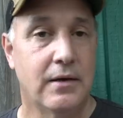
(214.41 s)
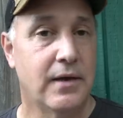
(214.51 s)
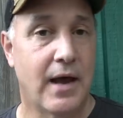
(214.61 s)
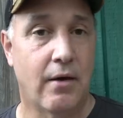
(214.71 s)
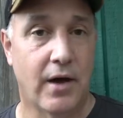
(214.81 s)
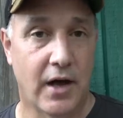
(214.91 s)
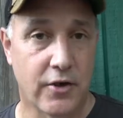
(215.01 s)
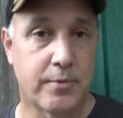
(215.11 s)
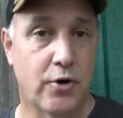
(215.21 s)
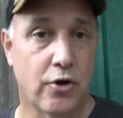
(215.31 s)
Now,
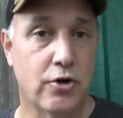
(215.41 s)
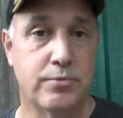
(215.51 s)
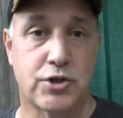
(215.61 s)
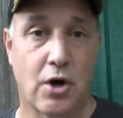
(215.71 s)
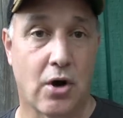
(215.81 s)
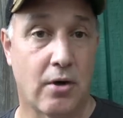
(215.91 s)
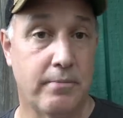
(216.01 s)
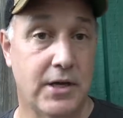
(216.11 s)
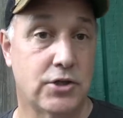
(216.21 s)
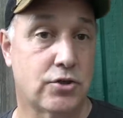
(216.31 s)
other groups are
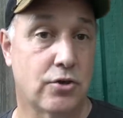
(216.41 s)
men's